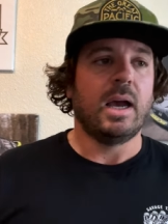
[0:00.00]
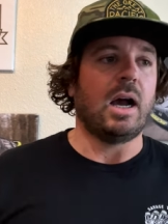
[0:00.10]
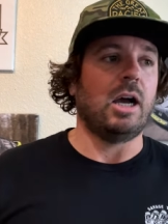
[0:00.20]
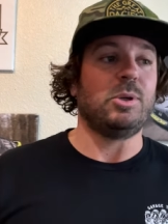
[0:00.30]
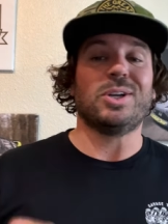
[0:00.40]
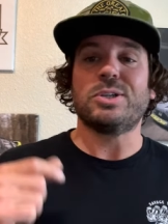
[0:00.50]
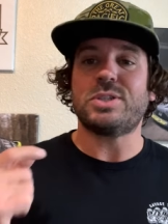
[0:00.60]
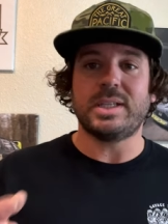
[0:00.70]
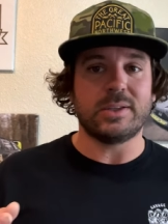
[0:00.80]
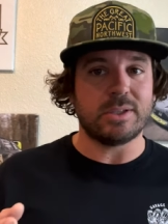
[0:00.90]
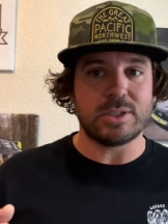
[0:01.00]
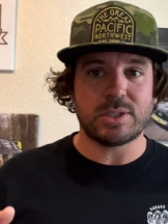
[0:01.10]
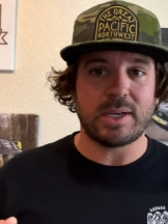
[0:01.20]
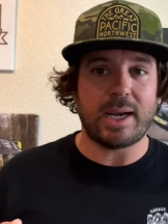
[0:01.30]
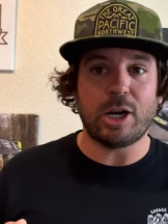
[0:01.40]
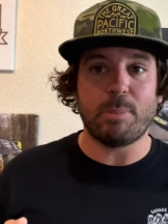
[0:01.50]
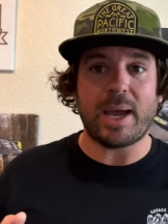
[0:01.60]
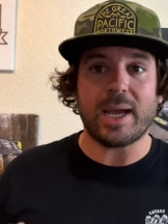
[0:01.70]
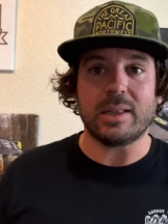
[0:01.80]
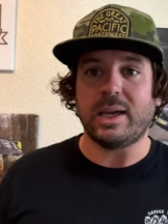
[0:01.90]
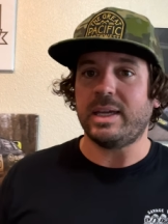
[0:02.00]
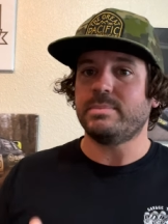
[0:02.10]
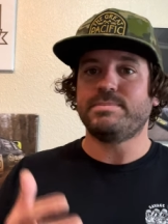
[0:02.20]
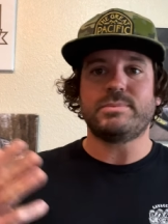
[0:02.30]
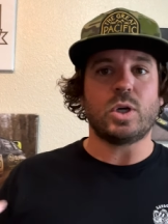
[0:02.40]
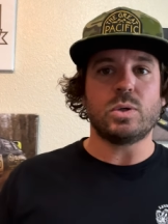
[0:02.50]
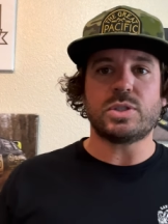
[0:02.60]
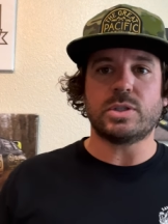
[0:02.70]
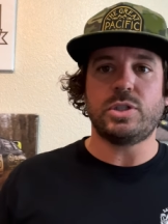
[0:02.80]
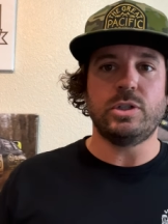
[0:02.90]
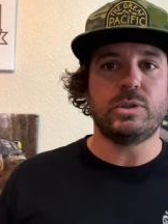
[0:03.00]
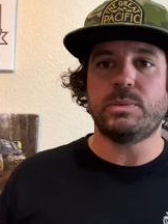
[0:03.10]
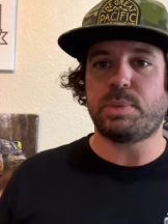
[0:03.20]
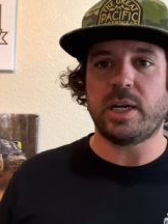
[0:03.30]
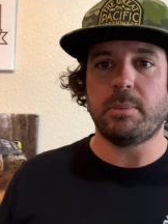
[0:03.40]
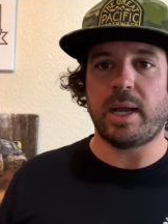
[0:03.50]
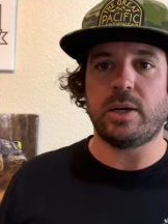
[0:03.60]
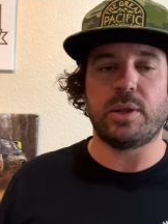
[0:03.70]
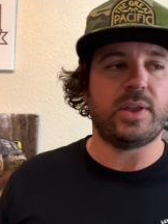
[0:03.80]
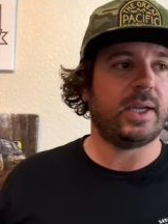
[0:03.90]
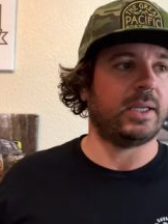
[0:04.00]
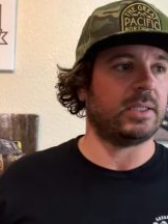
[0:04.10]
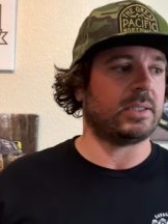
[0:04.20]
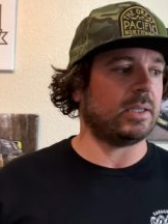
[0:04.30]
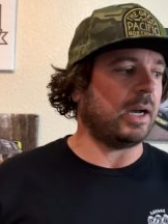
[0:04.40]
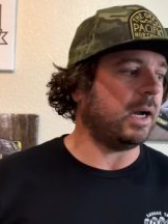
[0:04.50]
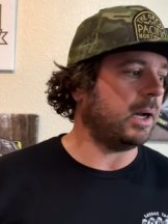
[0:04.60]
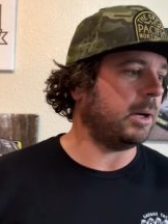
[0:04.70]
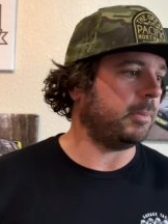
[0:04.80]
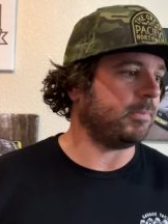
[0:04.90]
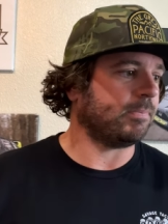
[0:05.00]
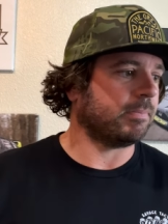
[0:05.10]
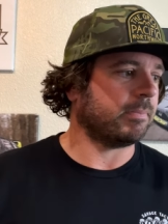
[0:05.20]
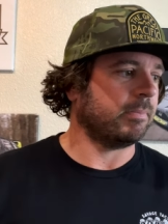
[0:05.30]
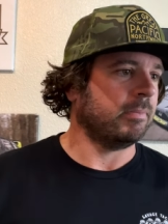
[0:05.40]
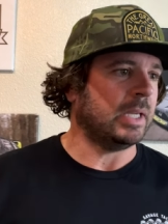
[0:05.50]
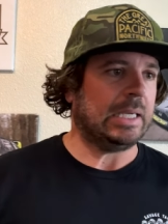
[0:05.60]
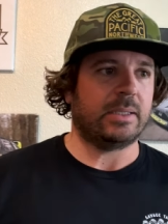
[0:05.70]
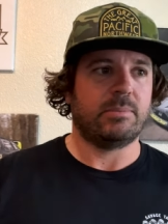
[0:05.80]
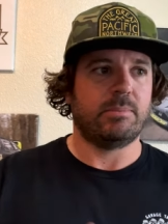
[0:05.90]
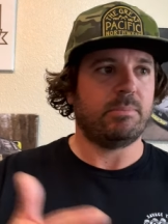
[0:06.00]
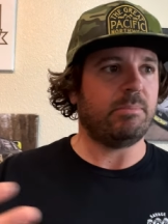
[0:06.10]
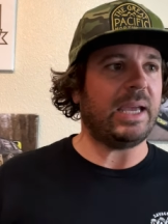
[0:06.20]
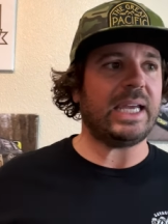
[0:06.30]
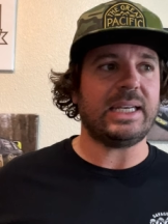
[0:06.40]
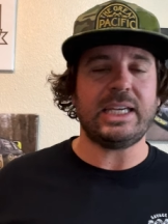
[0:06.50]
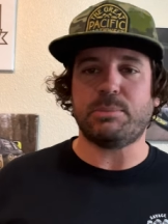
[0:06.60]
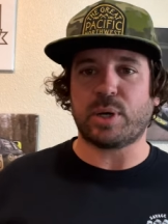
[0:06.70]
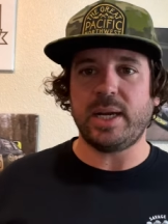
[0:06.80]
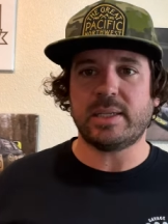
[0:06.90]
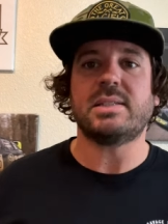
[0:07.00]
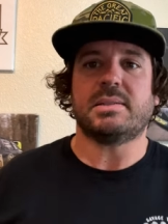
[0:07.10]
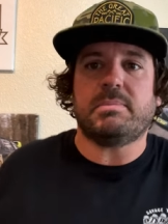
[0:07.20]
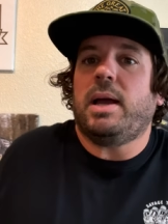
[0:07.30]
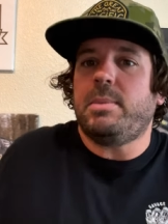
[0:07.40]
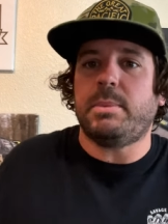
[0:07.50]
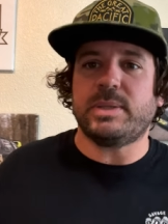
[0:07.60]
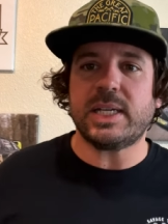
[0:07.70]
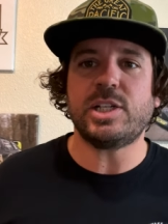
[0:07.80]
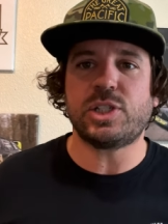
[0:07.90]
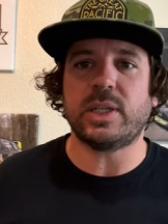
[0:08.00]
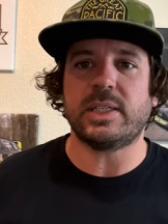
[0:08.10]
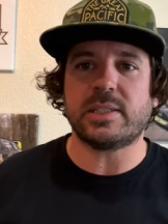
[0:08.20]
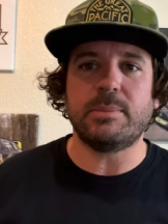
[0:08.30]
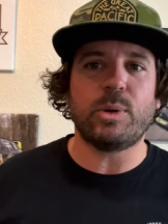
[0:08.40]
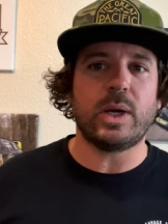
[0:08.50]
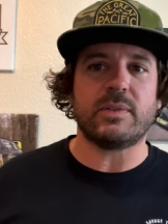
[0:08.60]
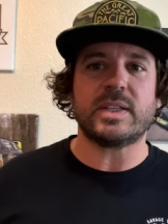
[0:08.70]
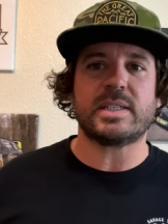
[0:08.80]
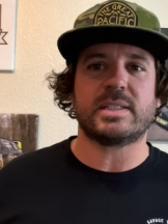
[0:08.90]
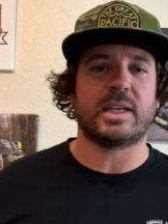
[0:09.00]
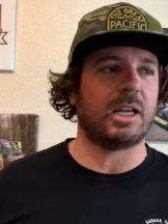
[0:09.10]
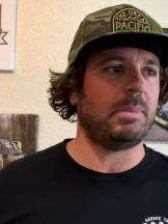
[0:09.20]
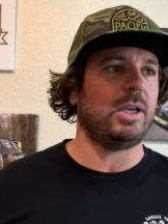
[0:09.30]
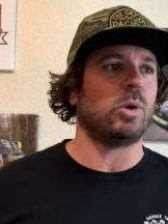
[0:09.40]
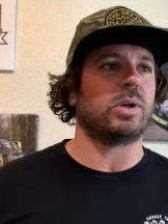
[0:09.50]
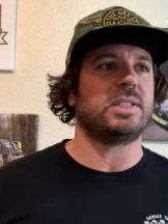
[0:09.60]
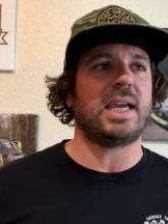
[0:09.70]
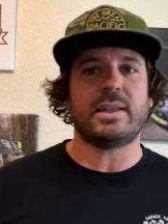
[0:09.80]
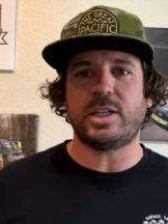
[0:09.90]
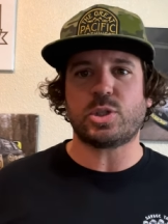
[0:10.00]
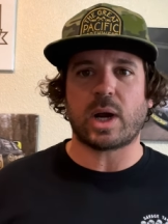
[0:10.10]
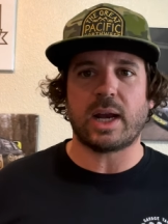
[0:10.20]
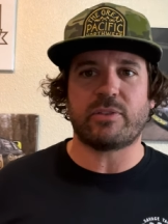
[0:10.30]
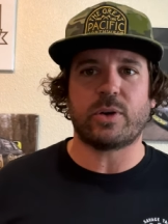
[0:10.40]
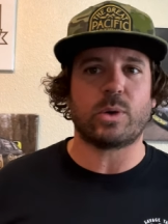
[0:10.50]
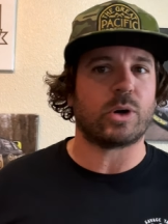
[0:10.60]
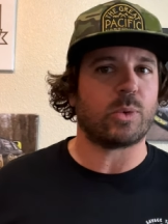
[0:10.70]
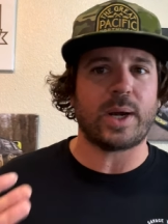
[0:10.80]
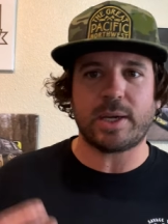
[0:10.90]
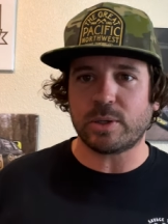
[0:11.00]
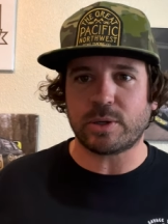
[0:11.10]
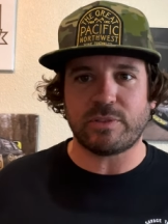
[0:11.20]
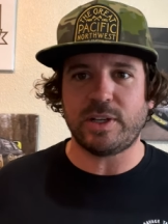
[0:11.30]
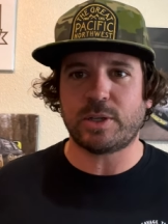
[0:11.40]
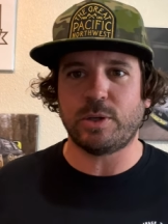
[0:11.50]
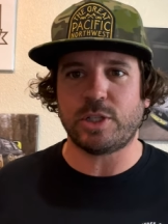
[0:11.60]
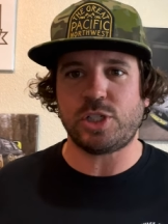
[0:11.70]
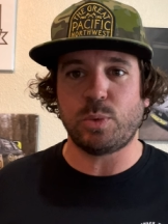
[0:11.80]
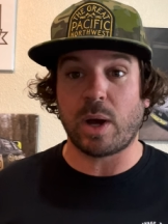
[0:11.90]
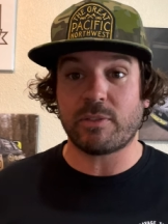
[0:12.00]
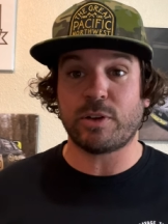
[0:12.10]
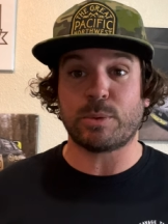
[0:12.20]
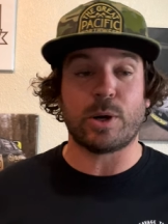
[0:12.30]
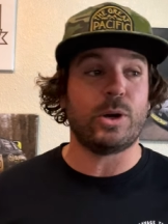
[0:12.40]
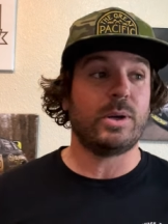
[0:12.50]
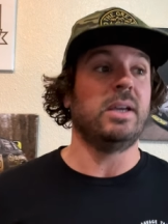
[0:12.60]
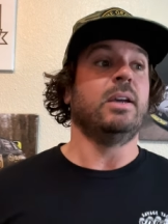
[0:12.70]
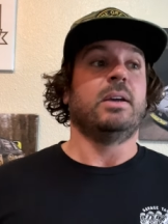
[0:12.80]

Um, you can also see that there's an airbag light. Those are two pretty minor things. Um, May it need brakes? I mean, potentially at some point, if this is going to be your daily driver or regular vehicle that you want for the road,